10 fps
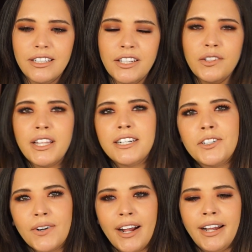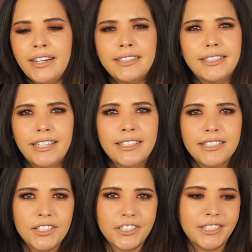and you let it dry and
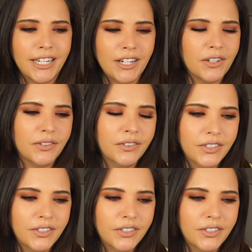it's just like new.